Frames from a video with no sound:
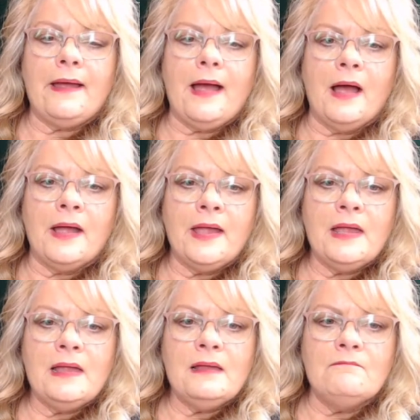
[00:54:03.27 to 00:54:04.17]

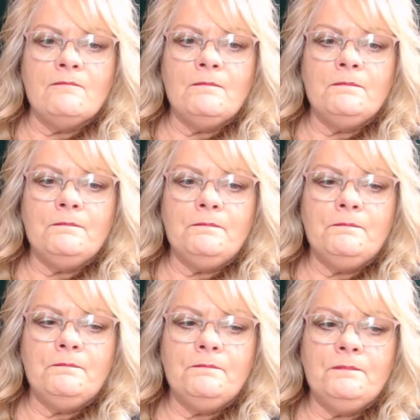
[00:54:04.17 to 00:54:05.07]
I
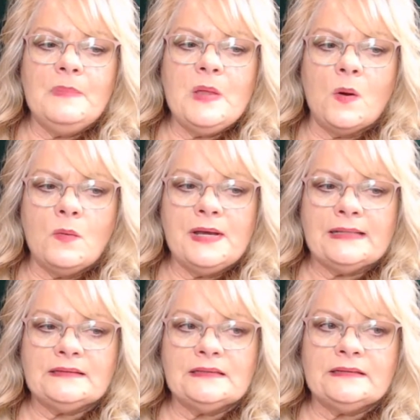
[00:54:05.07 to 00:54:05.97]
don't
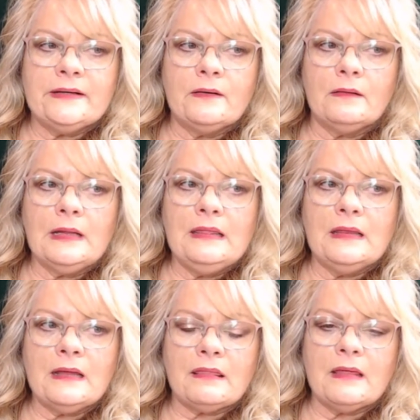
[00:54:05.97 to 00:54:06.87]
necessarily
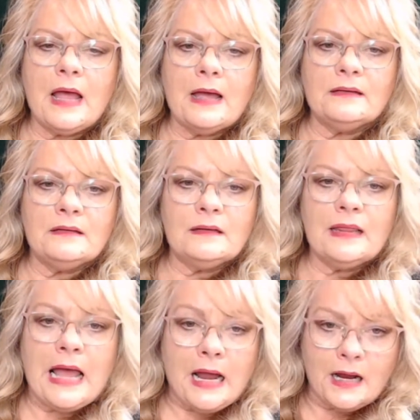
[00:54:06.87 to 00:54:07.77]
think that
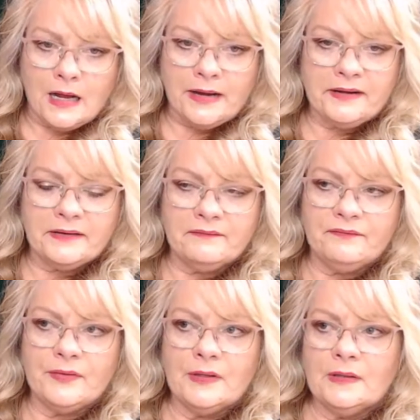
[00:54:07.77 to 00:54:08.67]
kind of
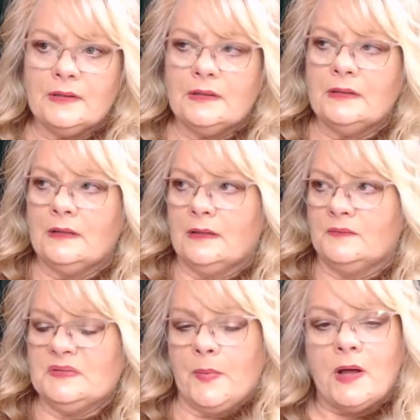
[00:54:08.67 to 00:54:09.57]

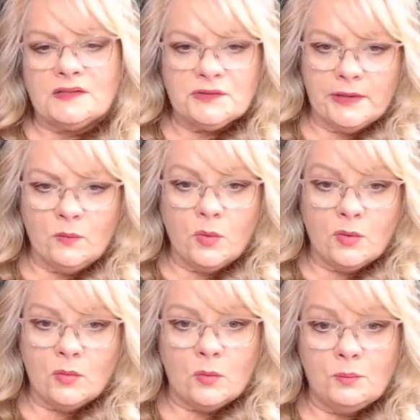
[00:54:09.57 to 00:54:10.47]
sponsoring
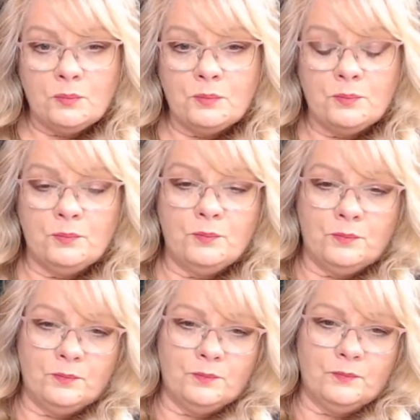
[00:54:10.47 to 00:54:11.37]
will
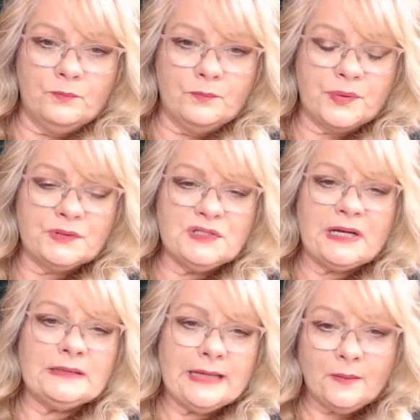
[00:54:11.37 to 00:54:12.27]

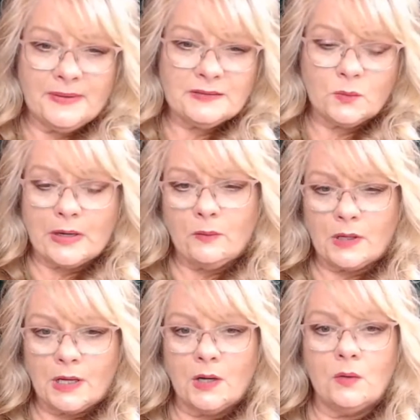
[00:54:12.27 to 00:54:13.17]
projectile me to where I want
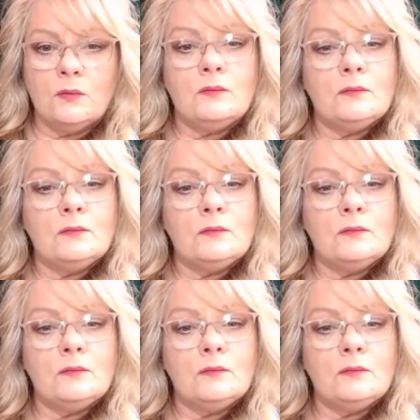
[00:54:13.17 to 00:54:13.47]
to go,